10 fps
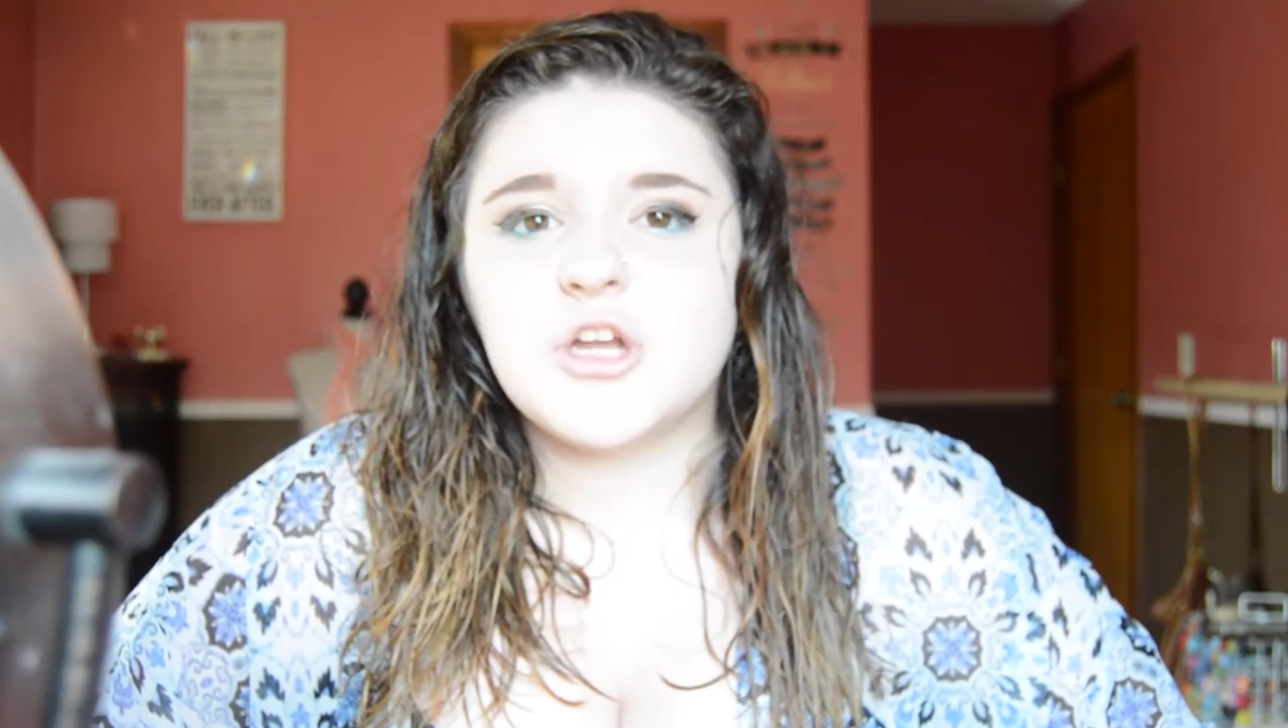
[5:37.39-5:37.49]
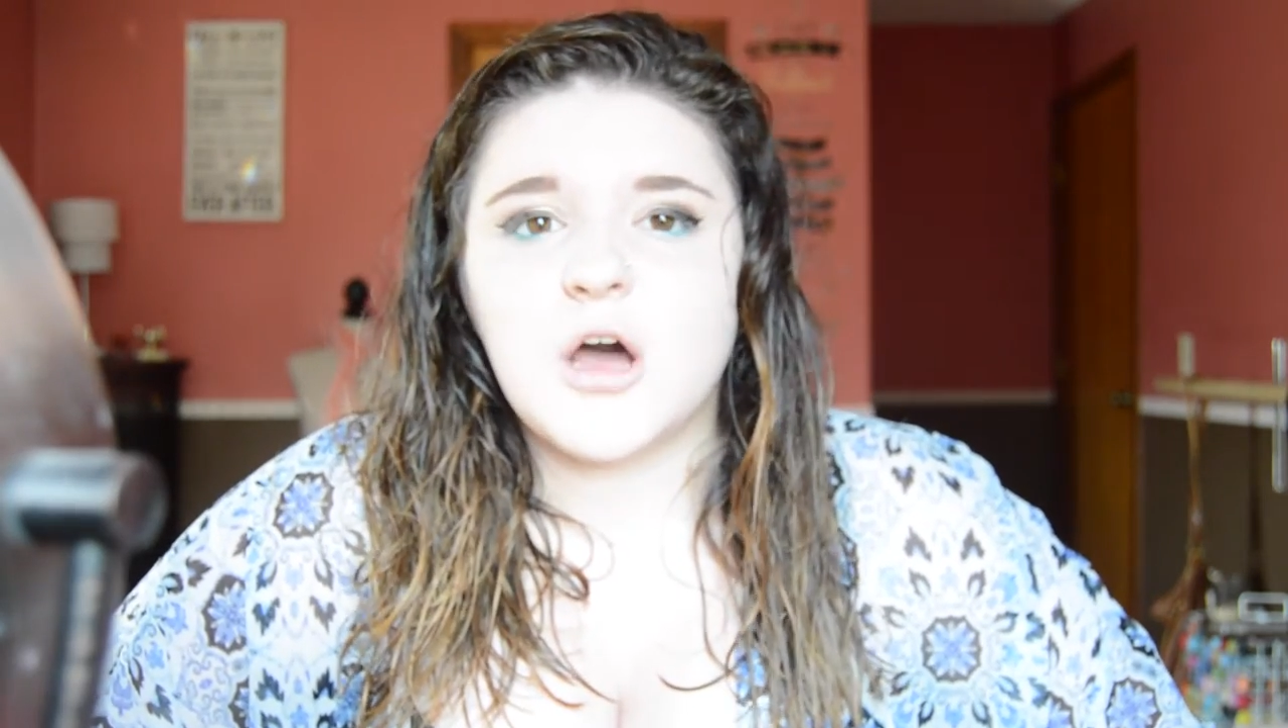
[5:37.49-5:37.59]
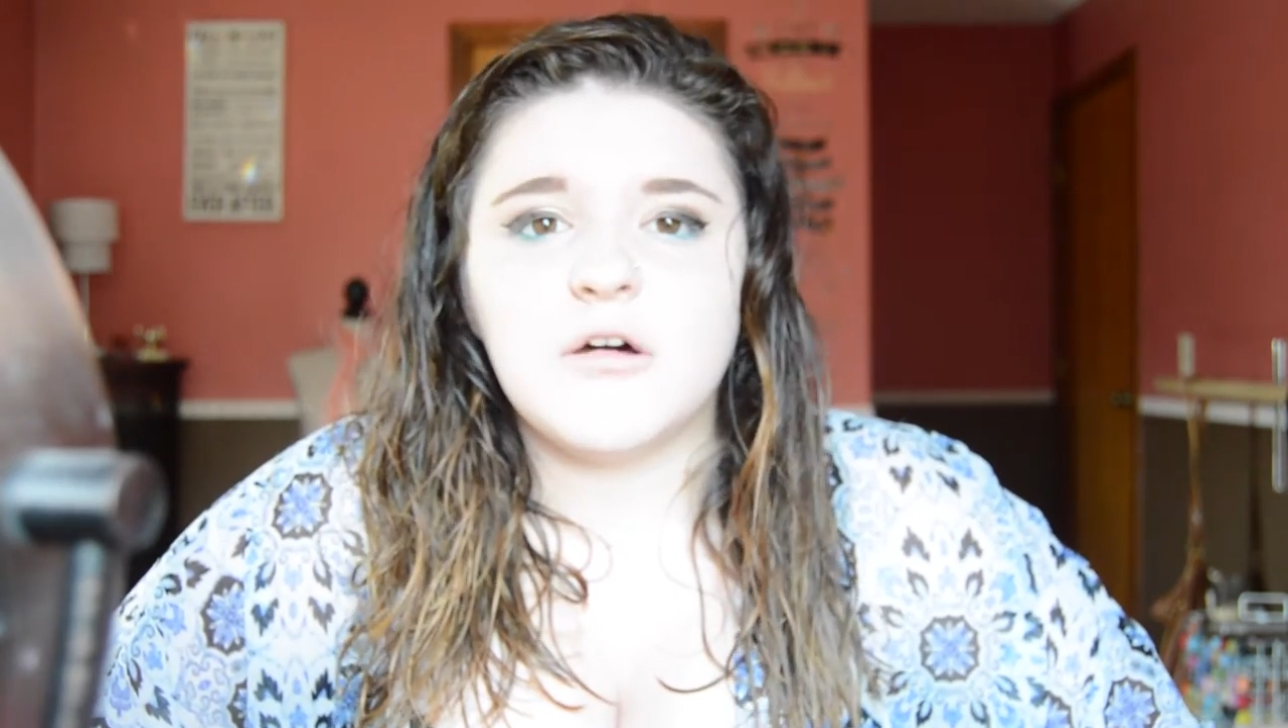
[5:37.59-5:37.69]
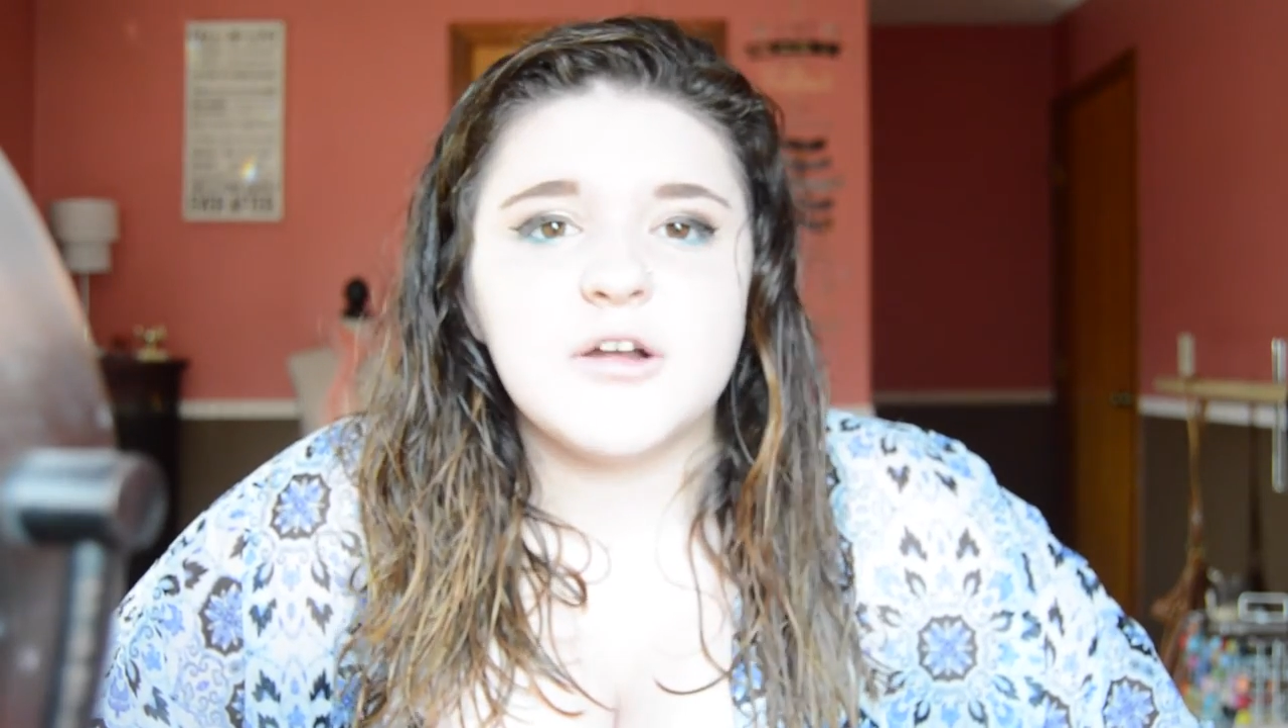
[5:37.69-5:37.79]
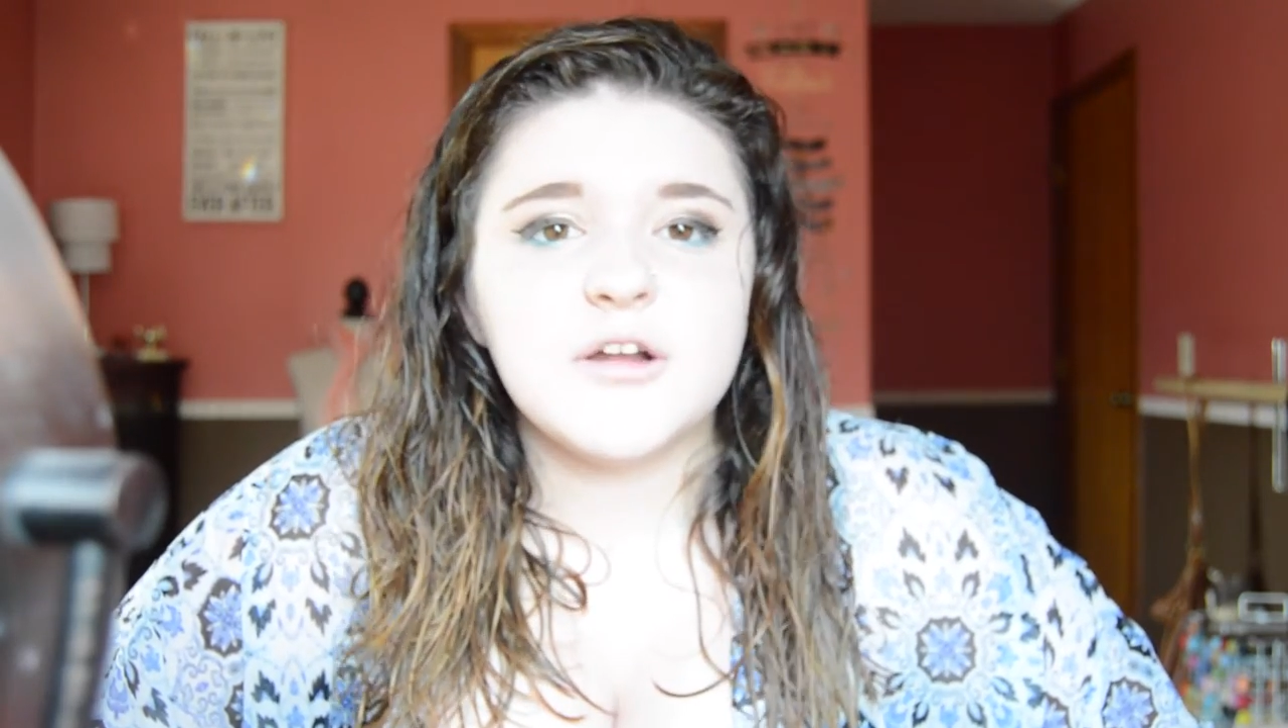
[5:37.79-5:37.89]

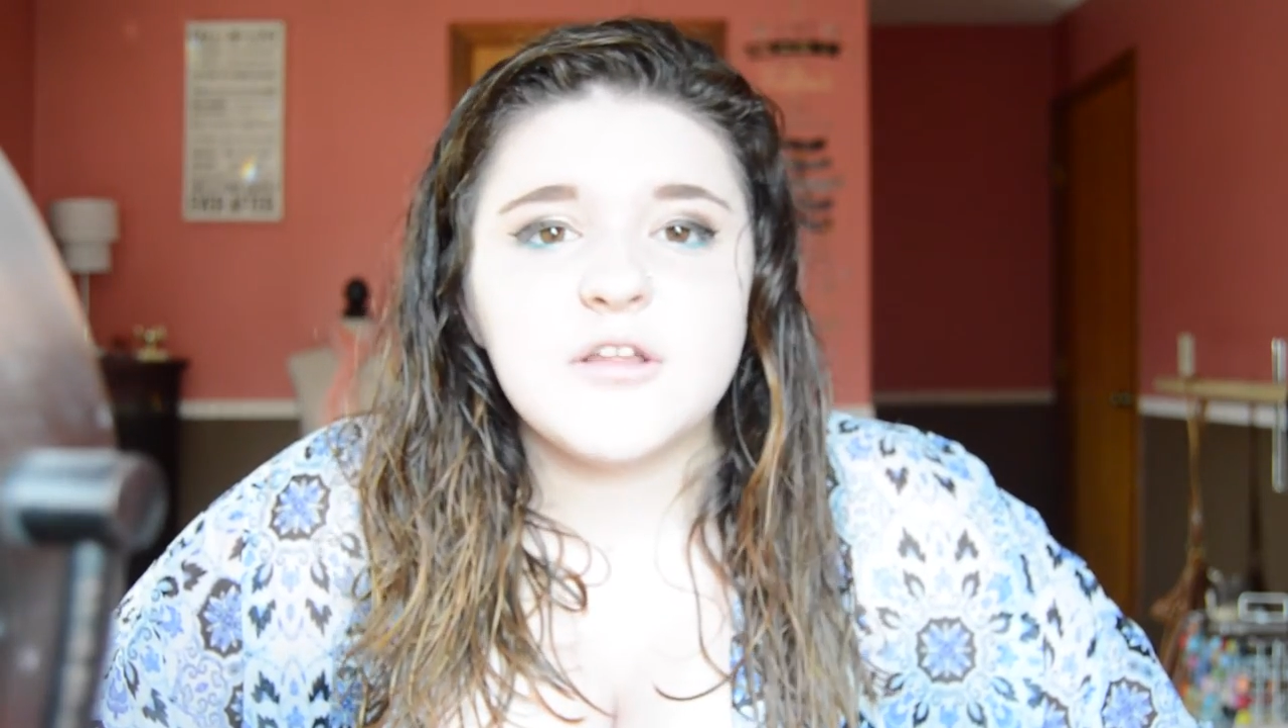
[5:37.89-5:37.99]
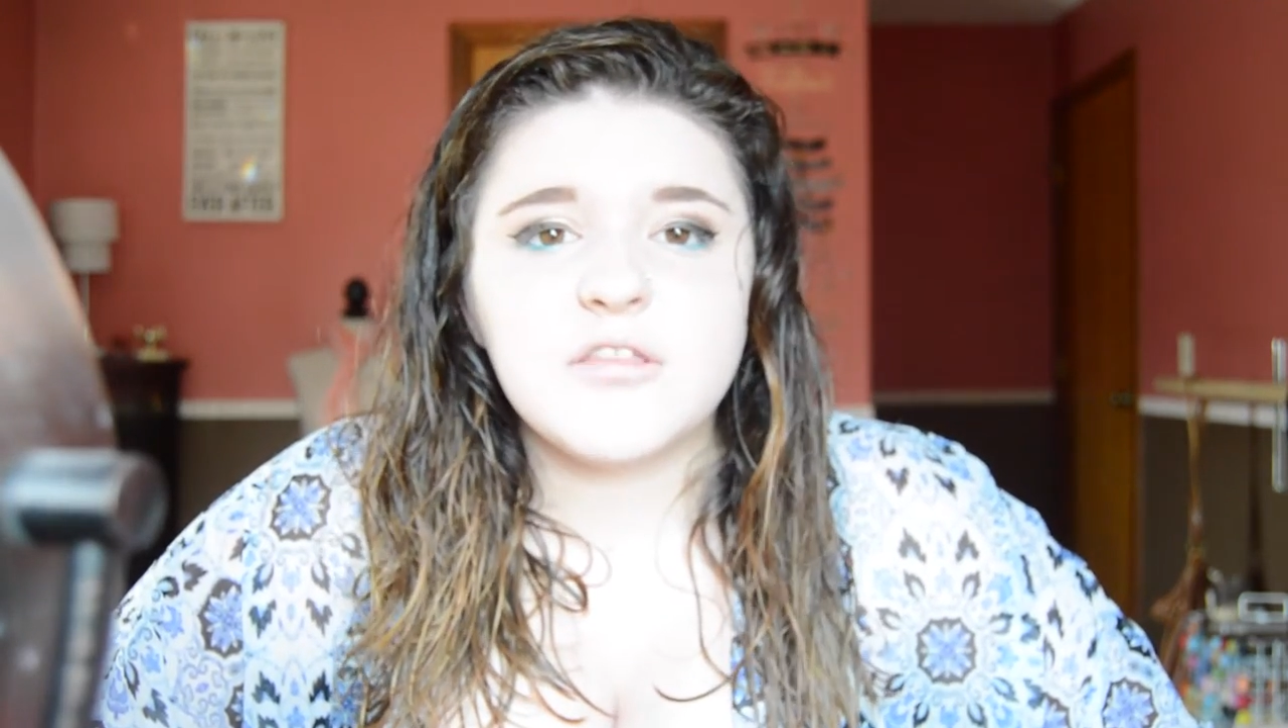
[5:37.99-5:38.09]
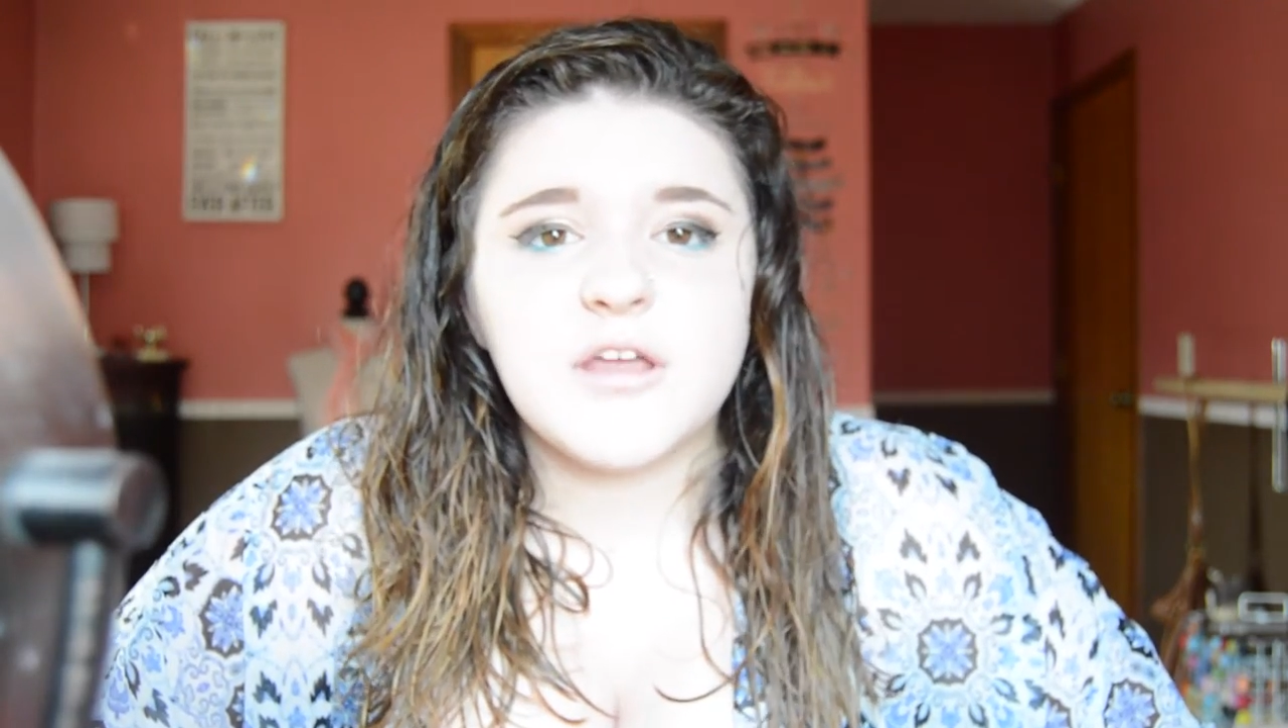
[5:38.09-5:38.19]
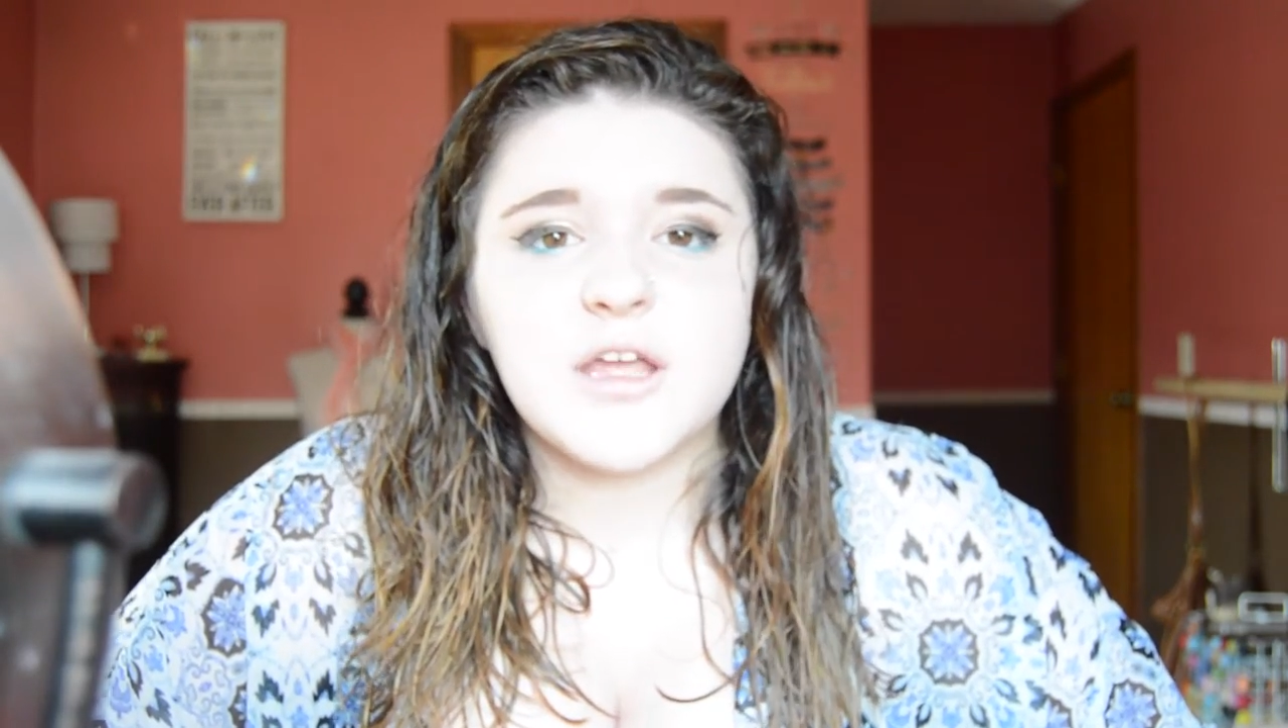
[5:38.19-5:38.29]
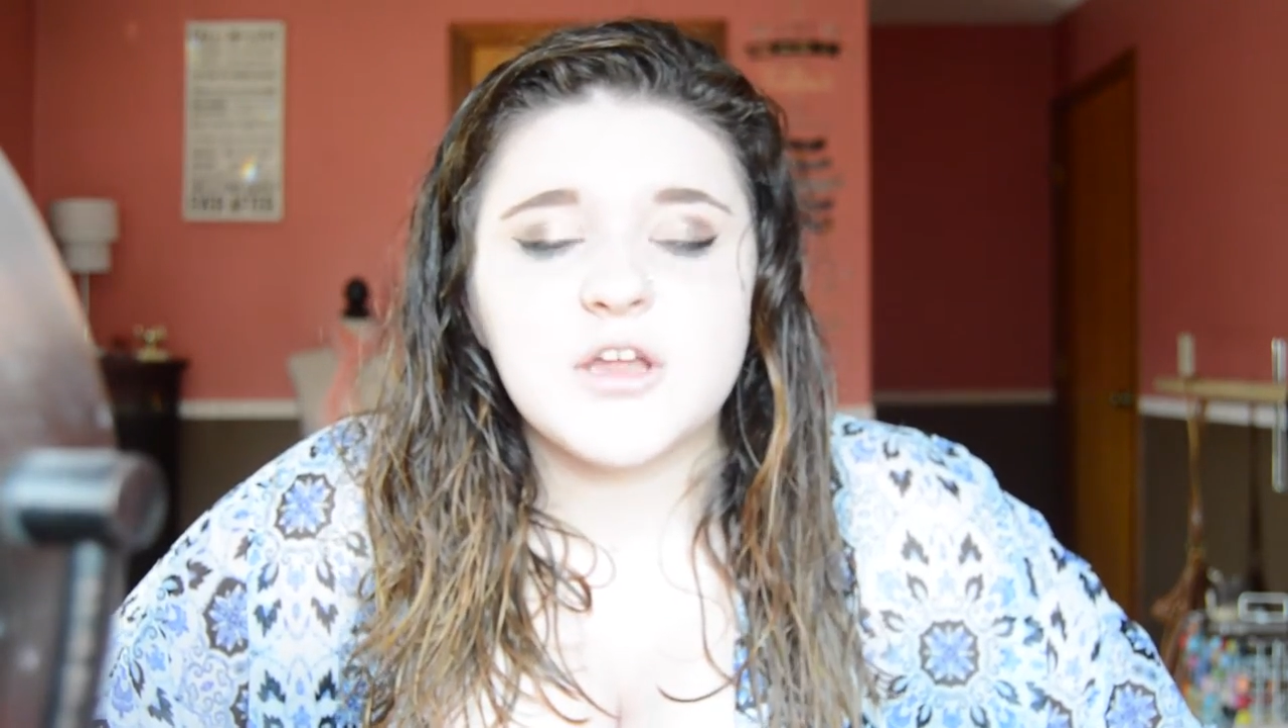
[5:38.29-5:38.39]

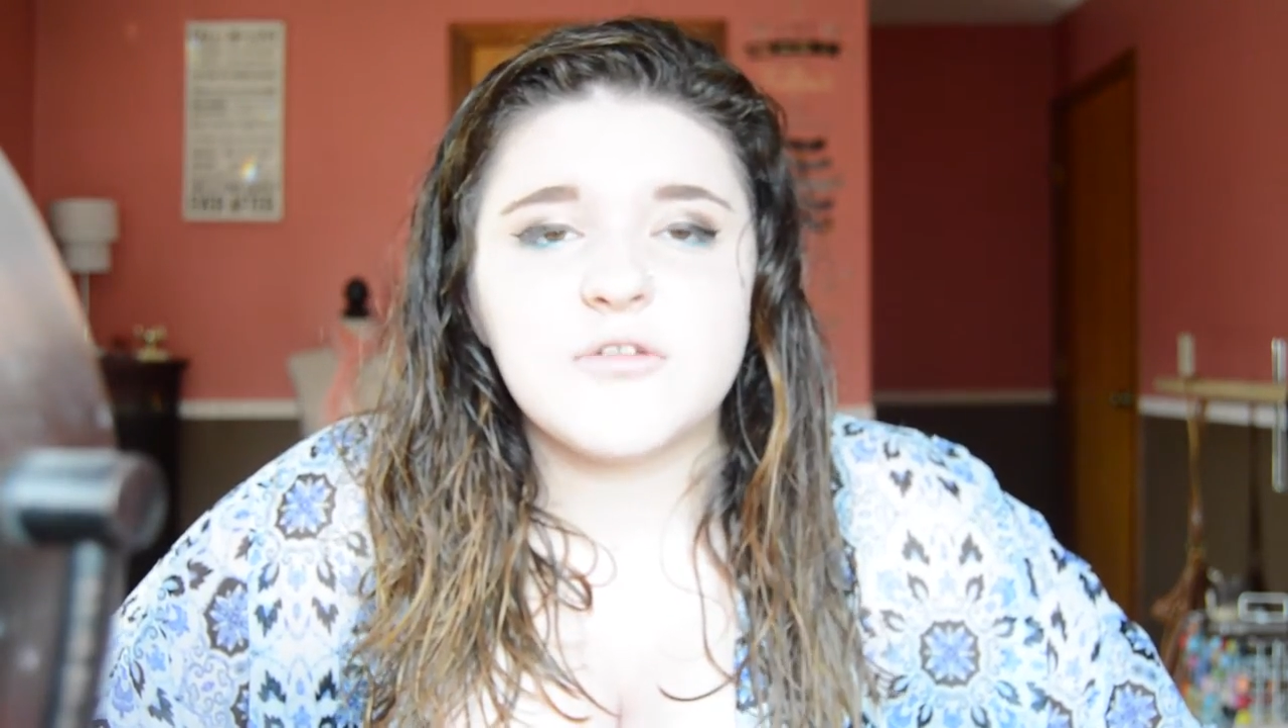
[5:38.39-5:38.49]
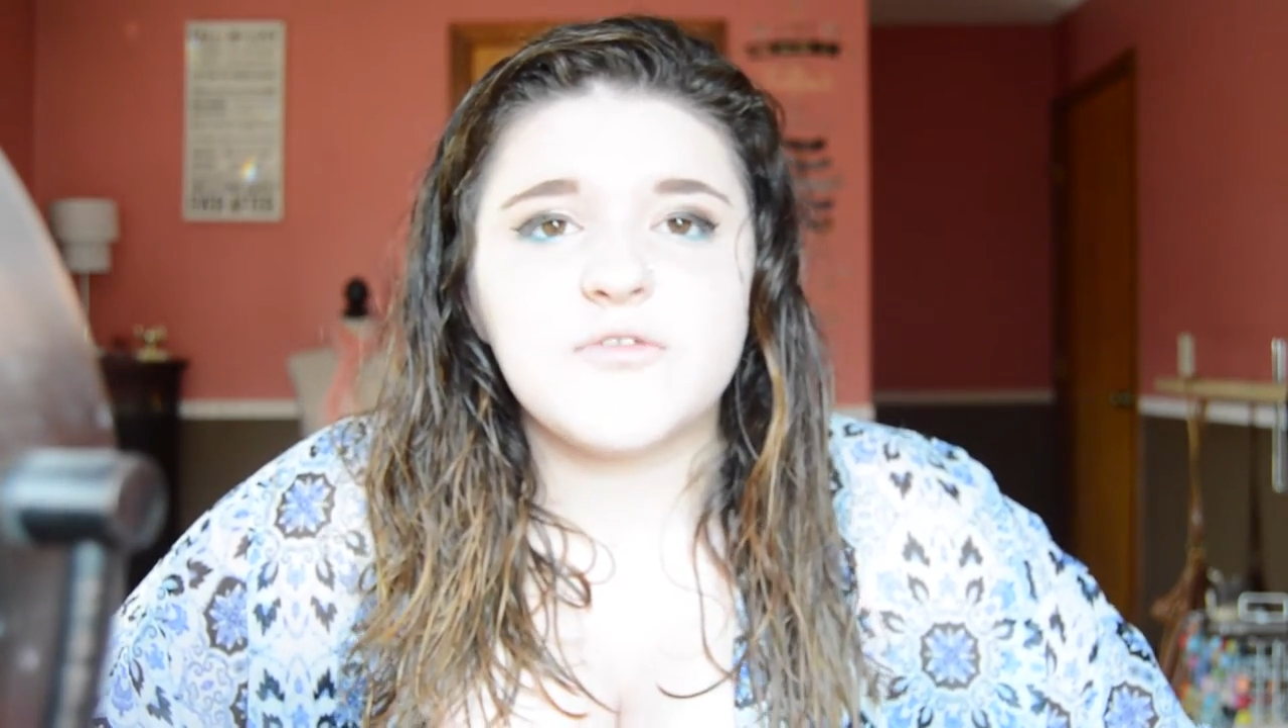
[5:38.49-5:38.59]
colors like